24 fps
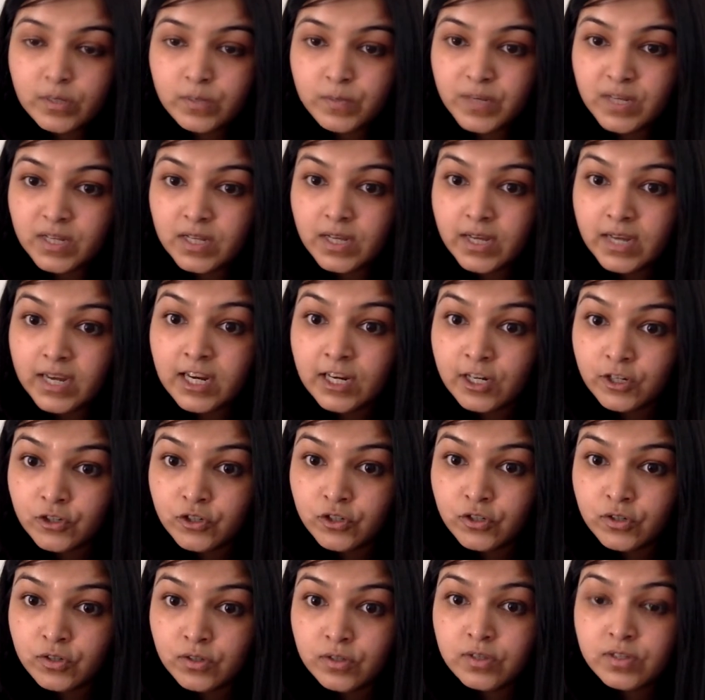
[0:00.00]
be the
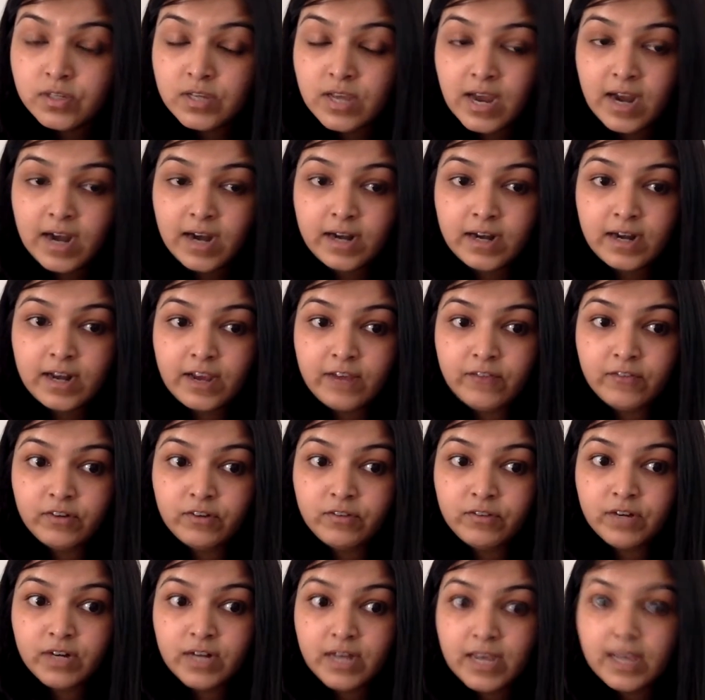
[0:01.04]
angels, and
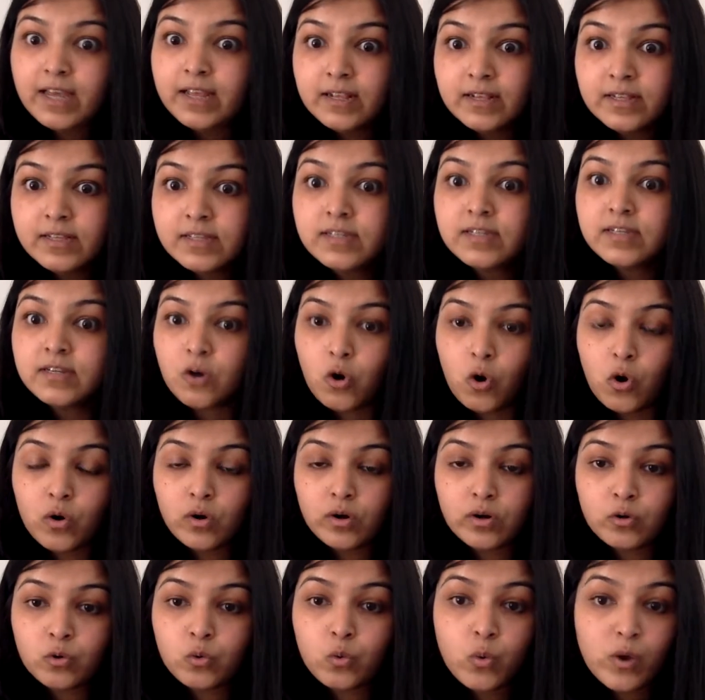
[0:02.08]
everyone else
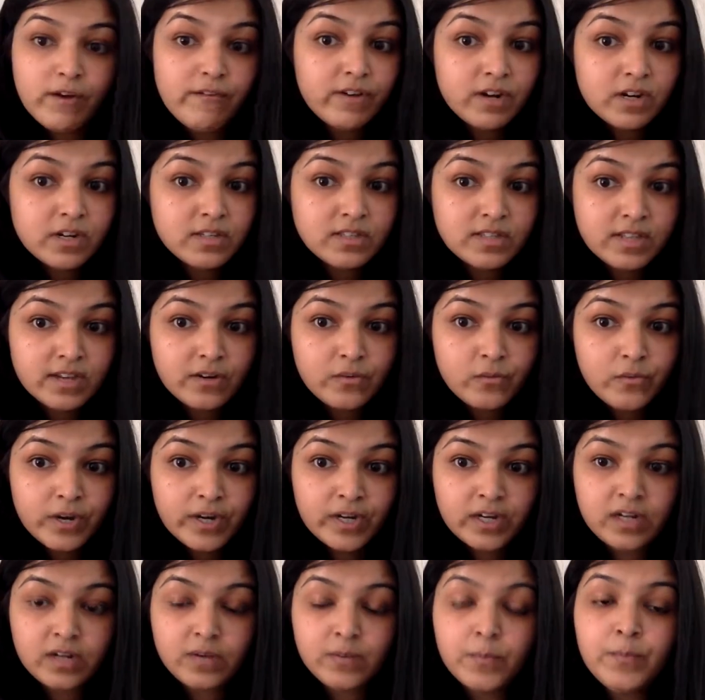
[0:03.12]
or whoever is their
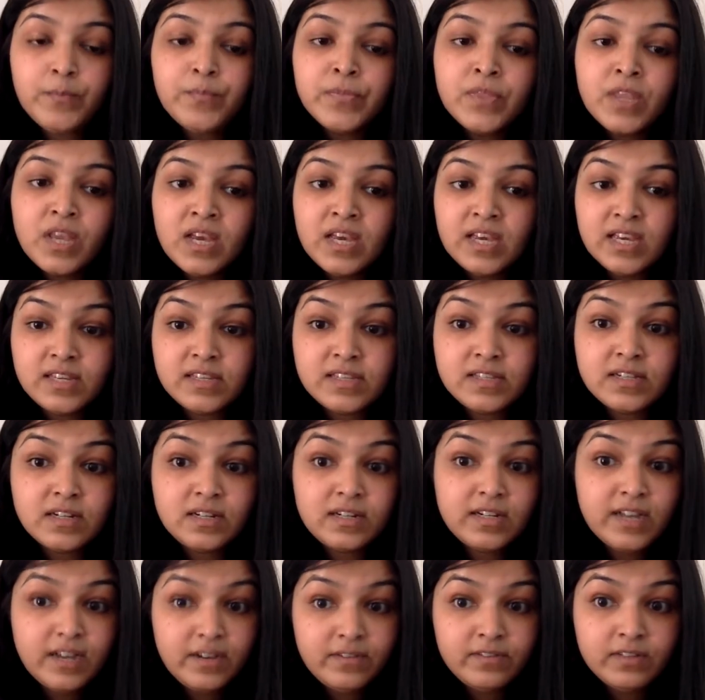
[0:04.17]
victim is the
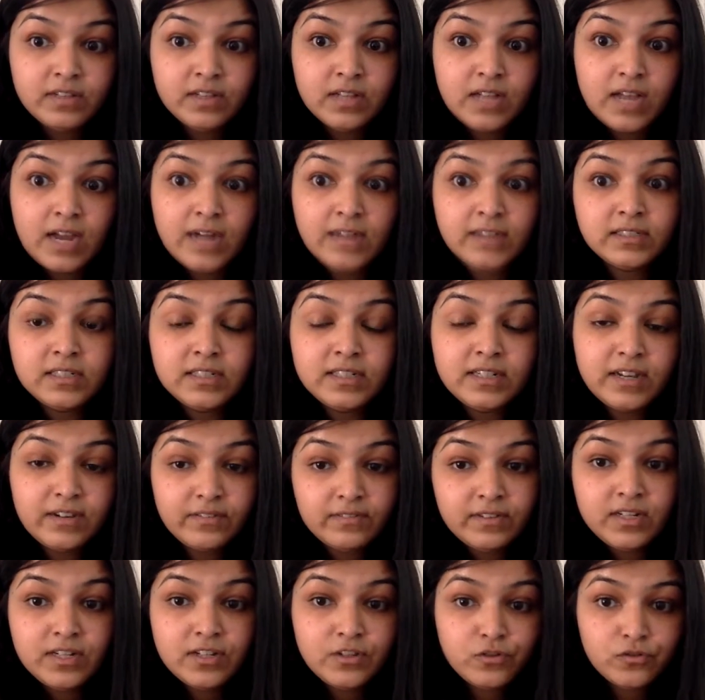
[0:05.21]
devil, and the
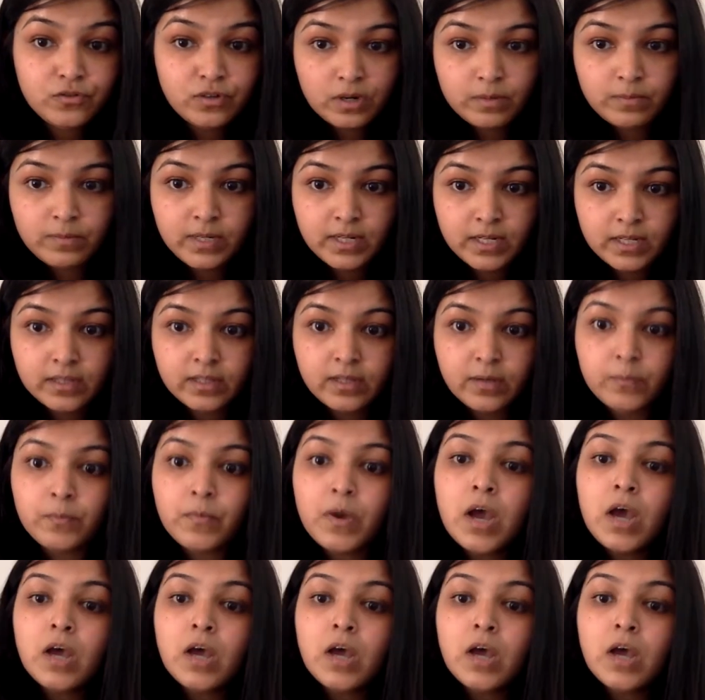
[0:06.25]
devil is troubling them.